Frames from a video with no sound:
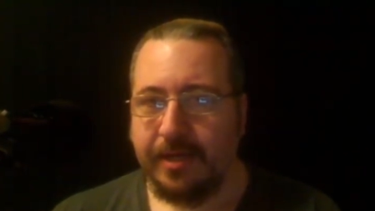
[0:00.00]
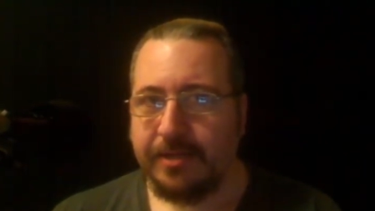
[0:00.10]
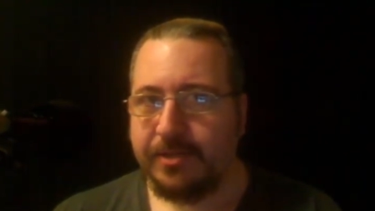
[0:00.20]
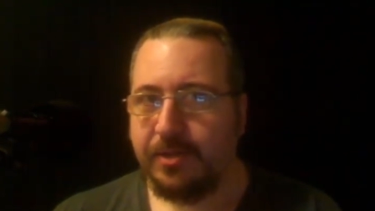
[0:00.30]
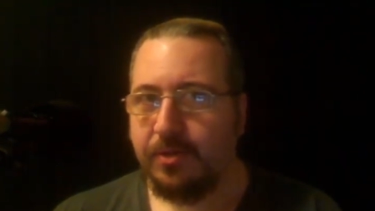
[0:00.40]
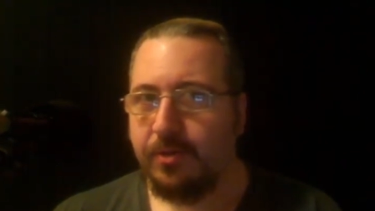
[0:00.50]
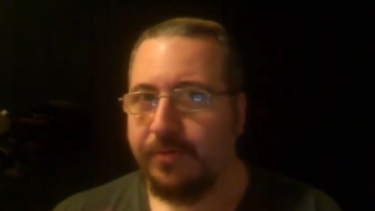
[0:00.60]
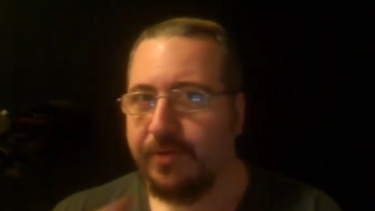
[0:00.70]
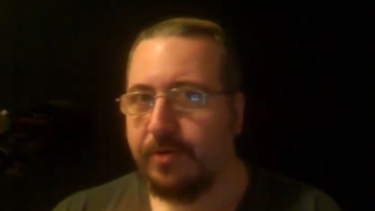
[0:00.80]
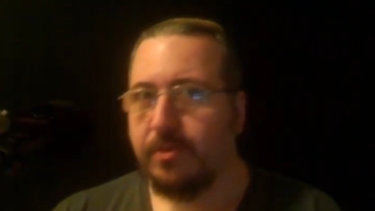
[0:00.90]
So
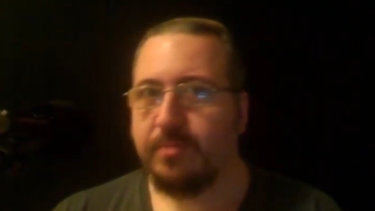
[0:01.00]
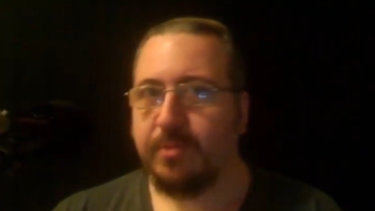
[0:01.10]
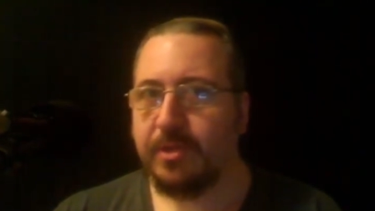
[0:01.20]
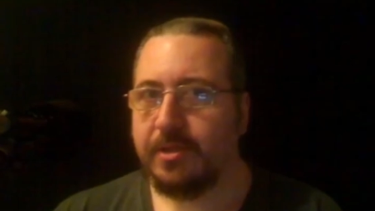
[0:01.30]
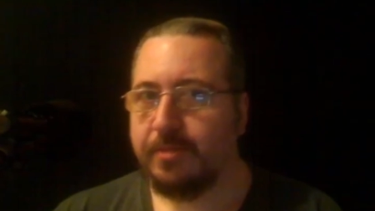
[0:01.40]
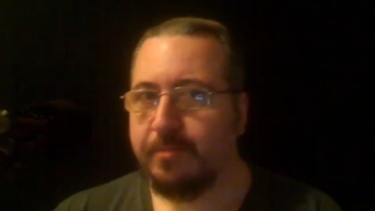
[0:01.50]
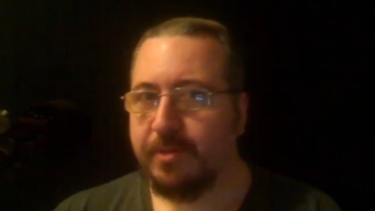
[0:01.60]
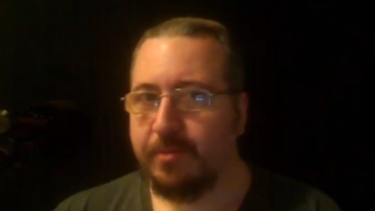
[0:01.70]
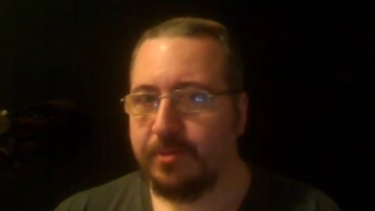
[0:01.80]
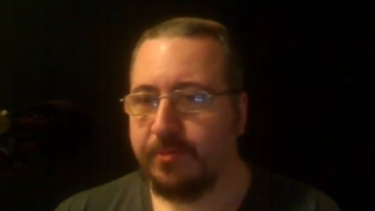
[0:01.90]
if I do split this up
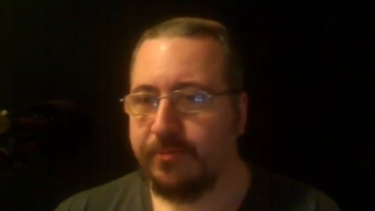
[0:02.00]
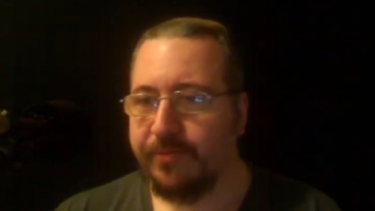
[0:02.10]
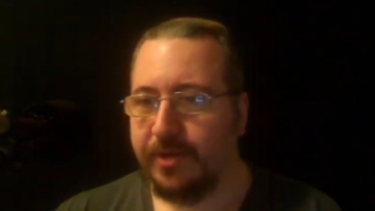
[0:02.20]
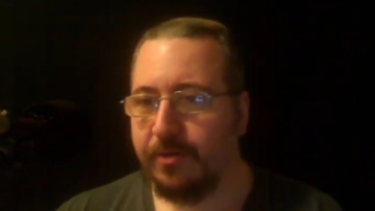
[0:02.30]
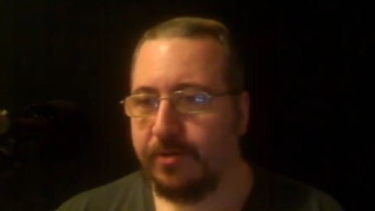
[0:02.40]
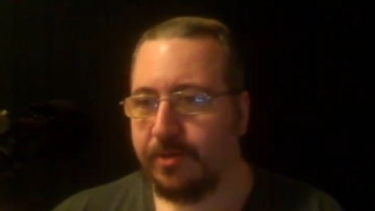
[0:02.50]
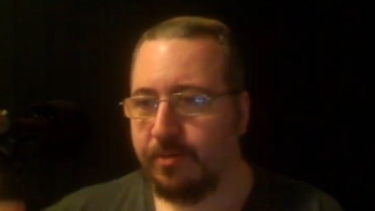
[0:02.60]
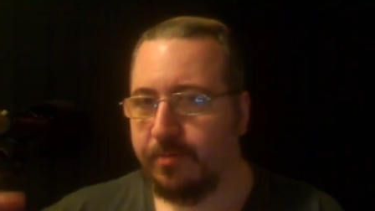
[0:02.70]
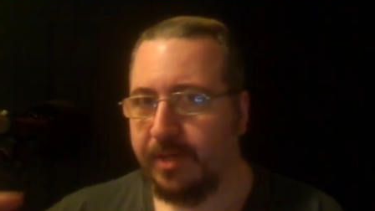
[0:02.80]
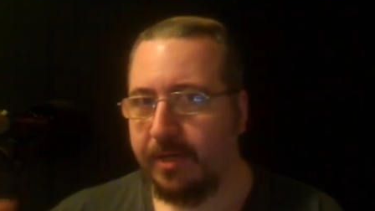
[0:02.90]
into multiple videos,
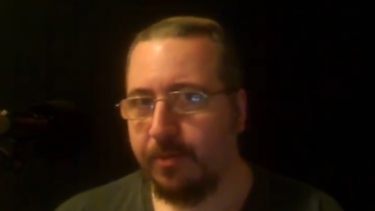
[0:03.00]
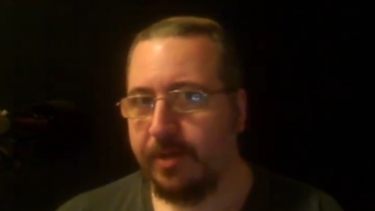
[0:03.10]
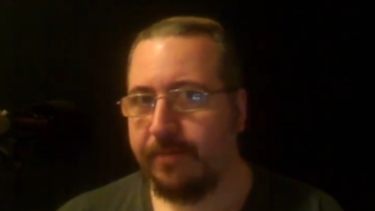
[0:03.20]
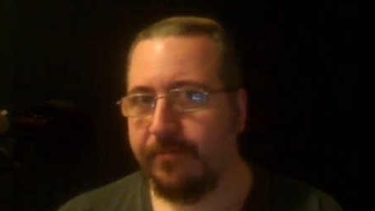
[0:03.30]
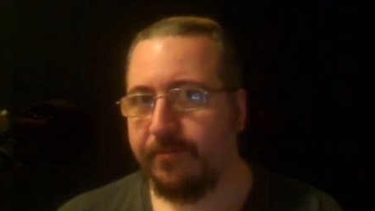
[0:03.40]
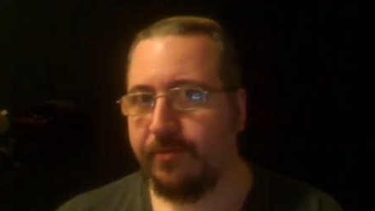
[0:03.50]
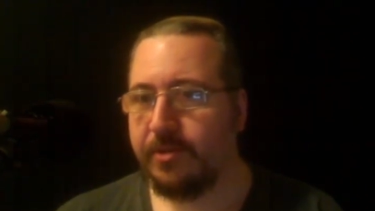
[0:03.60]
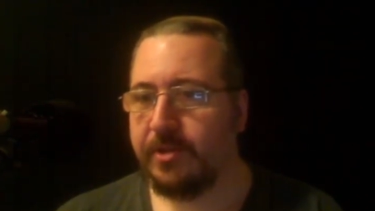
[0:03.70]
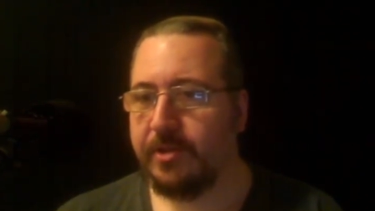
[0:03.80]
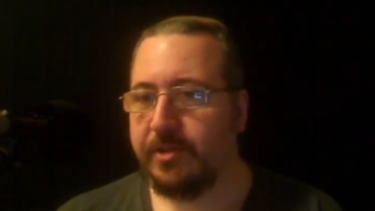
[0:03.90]
it'll be whatever
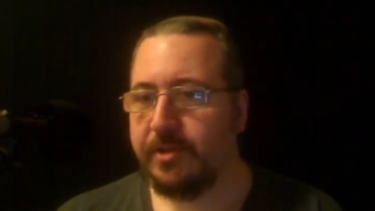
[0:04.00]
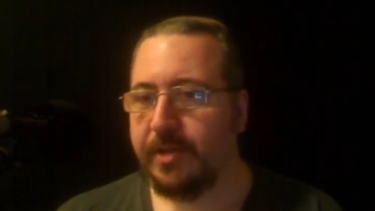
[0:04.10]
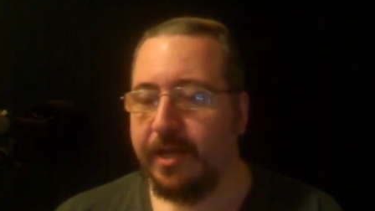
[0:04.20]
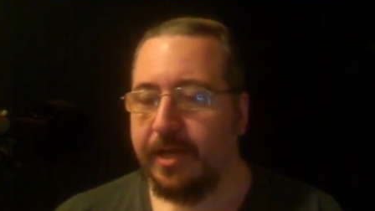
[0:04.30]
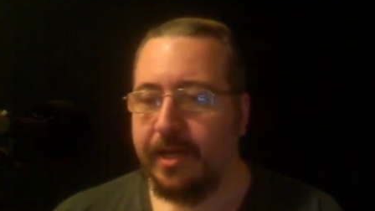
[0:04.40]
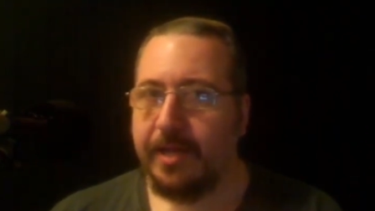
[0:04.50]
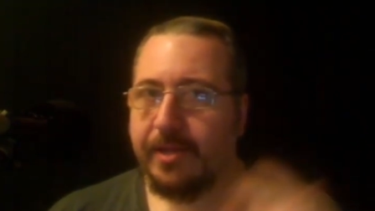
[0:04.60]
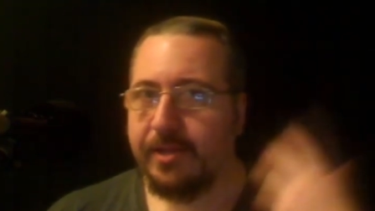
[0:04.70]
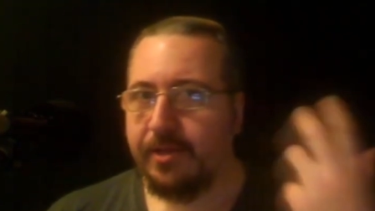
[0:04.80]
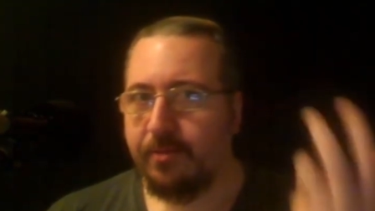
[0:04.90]
versus, and
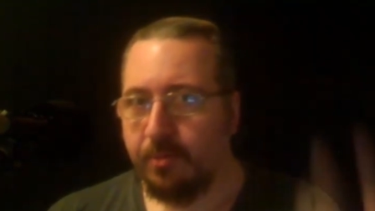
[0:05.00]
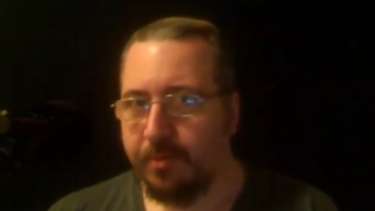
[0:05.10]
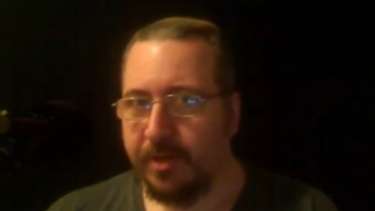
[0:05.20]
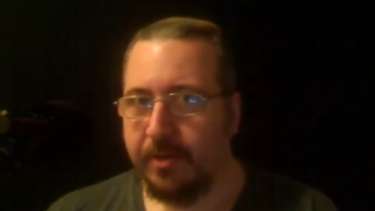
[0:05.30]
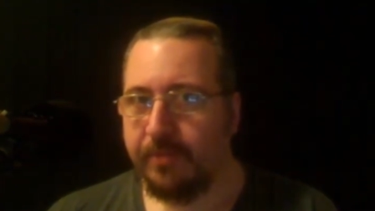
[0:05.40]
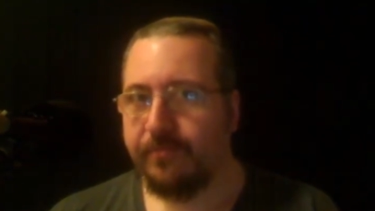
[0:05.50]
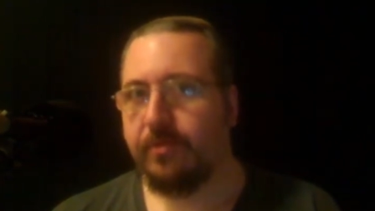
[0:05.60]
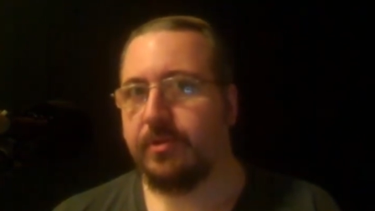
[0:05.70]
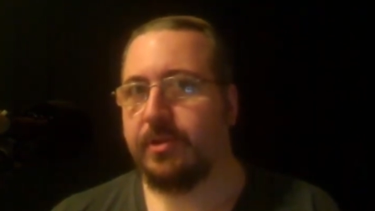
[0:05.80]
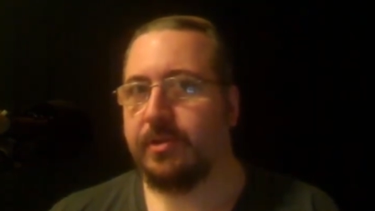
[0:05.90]
then the other one will be another
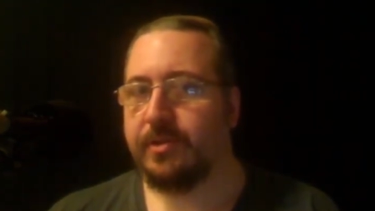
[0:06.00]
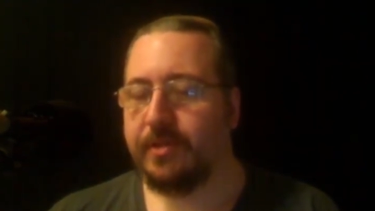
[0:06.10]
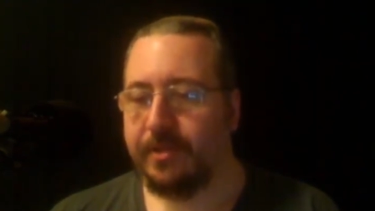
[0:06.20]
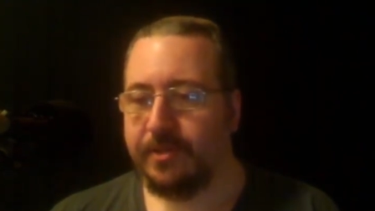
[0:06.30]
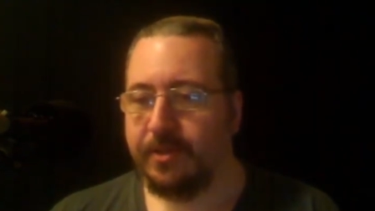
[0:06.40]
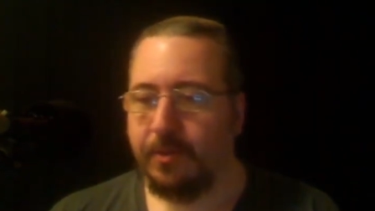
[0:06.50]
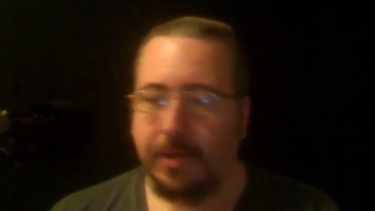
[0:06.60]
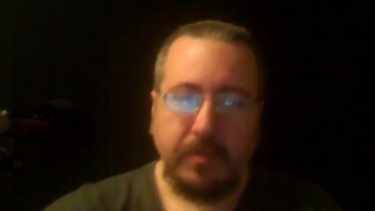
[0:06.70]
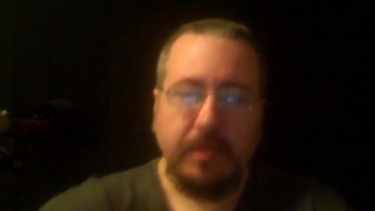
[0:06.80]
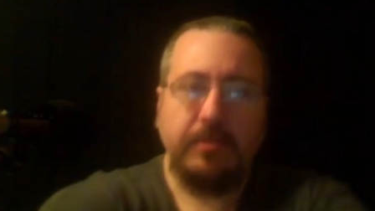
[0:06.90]
versus, and
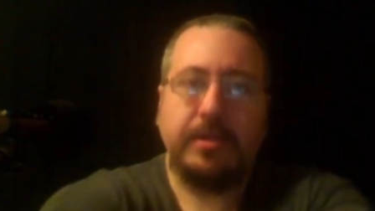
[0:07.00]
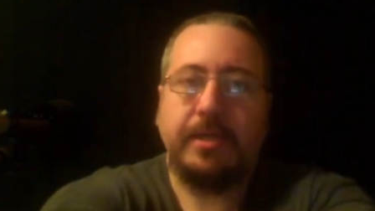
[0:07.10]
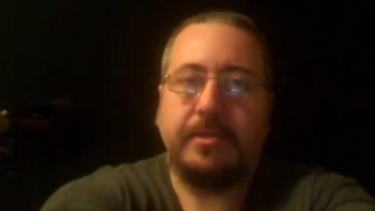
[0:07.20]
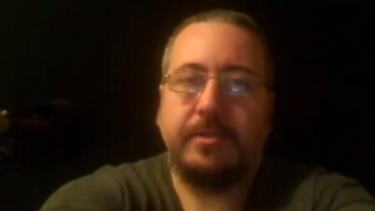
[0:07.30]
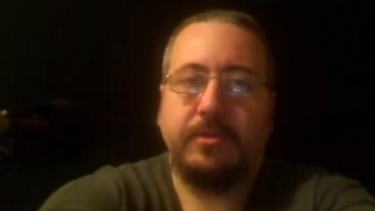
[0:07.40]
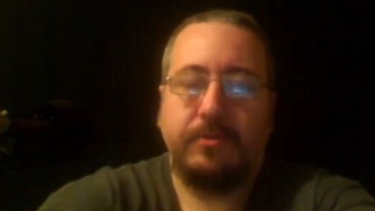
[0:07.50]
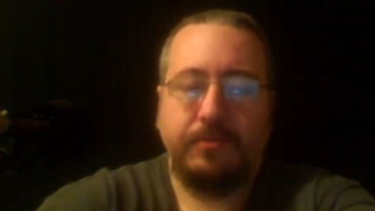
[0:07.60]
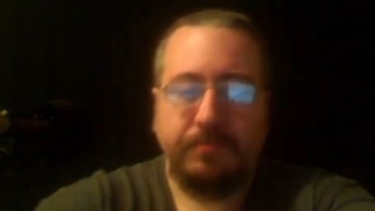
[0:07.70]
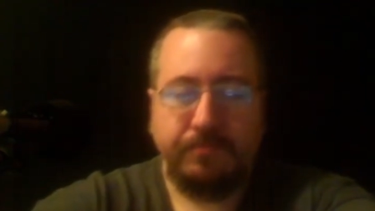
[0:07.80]
so on. Okay, so